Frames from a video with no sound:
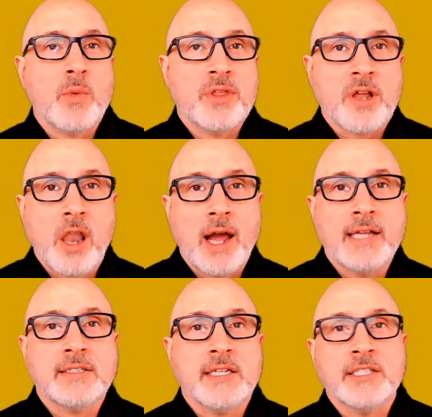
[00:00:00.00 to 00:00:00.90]
with
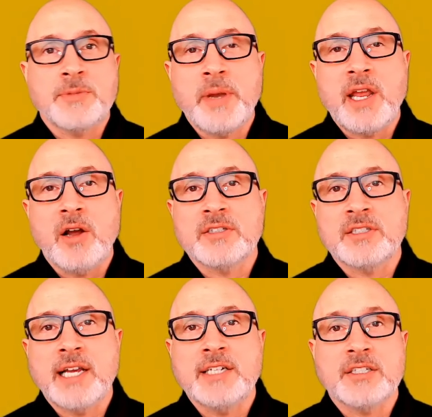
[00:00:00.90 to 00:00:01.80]
clients and speaking on
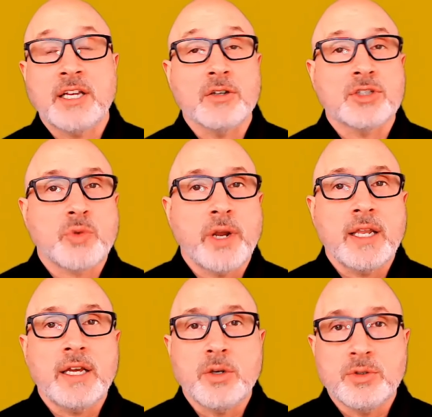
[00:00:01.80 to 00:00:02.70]
stages in
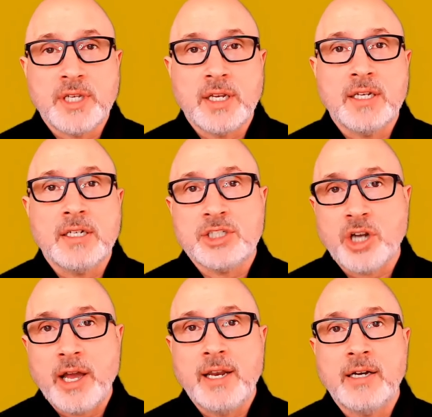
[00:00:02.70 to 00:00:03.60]
Australia, New Zealand,
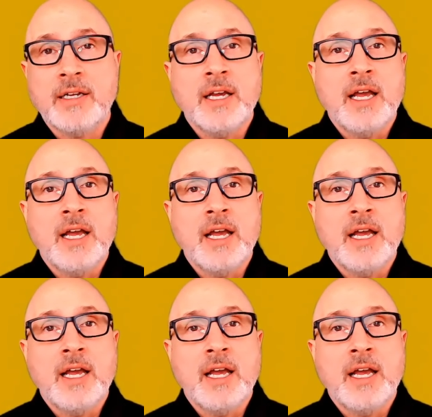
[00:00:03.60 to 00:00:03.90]
China,